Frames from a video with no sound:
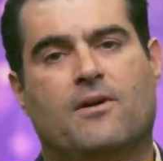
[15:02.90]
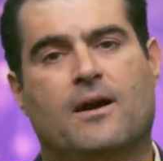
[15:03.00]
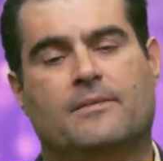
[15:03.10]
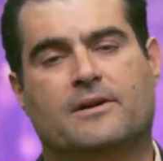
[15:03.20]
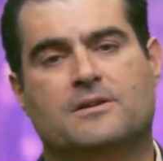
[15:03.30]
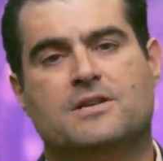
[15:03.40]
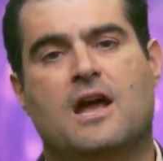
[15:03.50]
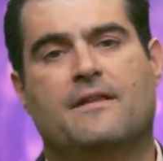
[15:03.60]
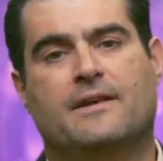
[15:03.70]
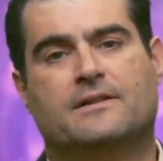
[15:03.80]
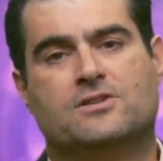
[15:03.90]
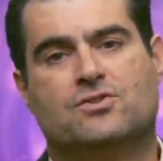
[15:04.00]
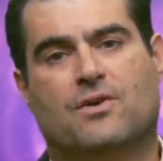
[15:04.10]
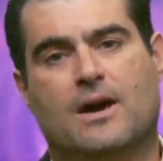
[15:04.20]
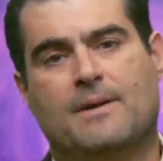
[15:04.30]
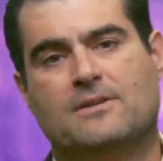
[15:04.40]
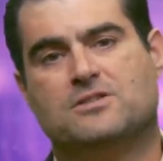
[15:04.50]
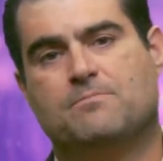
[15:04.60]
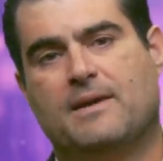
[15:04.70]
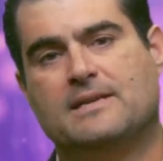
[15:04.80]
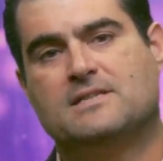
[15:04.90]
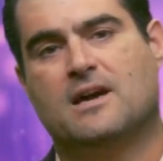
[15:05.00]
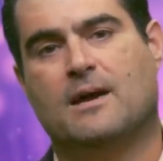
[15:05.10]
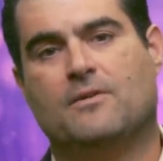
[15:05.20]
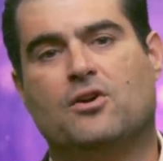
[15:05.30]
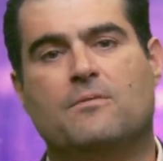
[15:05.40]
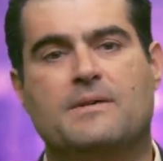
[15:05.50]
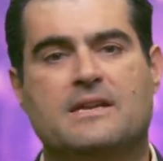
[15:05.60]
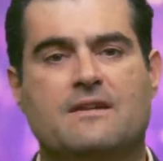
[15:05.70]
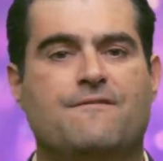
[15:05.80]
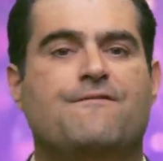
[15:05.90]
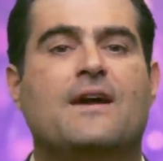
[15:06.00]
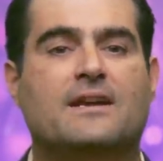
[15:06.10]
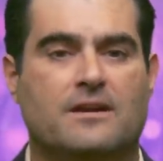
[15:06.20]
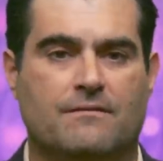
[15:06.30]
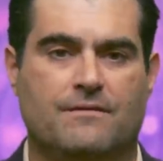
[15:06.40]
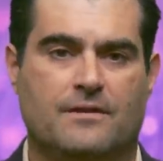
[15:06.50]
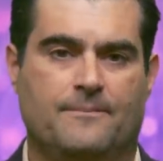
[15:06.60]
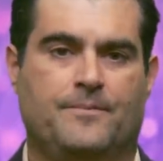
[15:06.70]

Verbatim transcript: parameters that describe how space-time could be defective.